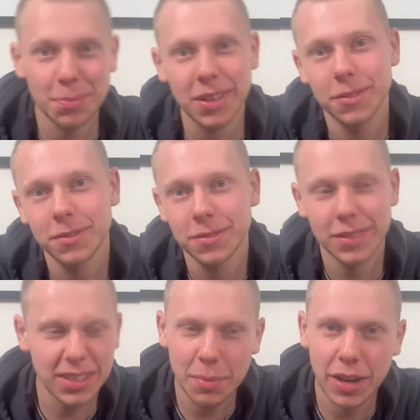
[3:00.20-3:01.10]
but
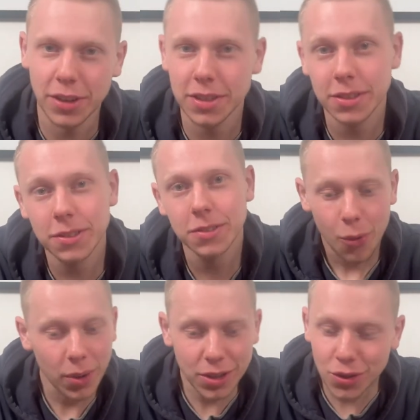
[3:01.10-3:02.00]
that's the main reason.
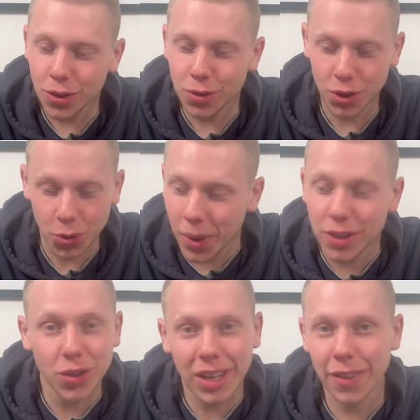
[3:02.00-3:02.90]
When you're